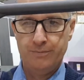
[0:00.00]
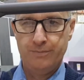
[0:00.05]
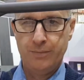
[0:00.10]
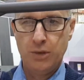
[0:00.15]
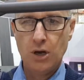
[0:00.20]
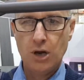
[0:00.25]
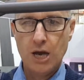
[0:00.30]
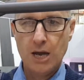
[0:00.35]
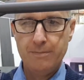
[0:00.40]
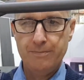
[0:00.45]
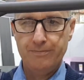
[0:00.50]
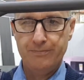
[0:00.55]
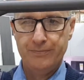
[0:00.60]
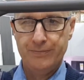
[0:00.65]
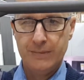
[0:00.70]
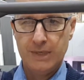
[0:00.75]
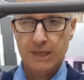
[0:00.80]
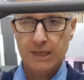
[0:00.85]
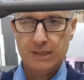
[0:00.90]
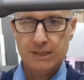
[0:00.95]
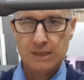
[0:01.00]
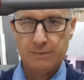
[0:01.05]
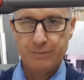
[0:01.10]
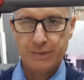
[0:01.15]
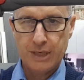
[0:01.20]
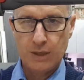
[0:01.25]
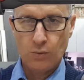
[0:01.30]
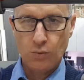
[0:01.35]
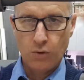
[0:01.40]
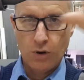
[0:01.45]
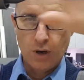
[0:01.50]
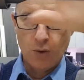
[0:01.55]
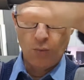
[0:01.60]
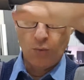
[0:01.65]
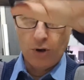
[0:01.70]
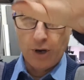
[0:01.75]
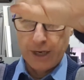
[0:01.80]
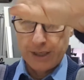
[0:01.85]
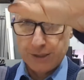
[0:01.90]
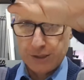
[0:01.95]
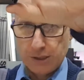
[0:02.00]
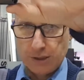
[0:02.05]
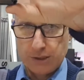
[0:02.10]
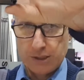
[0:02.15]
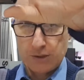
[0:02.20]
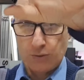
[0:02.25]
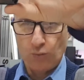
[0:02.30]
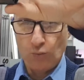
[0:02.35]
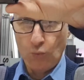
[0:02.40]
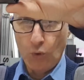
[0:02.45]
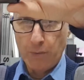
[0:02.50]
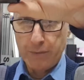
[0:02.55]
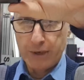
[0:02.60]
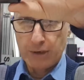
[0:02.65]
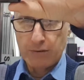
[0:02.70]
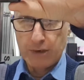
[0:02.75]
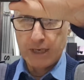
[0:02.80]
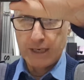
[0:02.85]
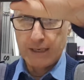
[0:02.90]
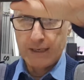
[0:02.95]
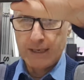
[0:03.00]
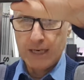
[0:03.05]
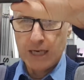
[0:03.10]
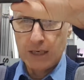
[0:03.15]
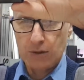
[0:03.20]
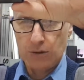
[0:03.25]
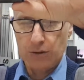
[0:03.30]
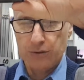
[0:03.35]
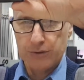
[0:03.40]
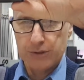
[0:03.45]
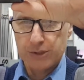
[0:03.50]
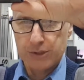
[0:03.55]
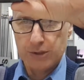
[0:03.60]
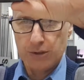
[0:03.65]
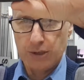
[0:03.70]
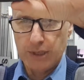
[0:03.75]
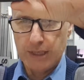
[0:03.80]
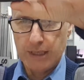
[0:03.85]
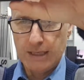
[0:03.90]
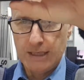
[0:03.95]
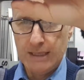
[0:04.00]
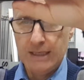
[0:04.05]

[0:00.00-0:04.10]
pipe, it ends up being quite wide. So you get this whopping great knuckle on the side.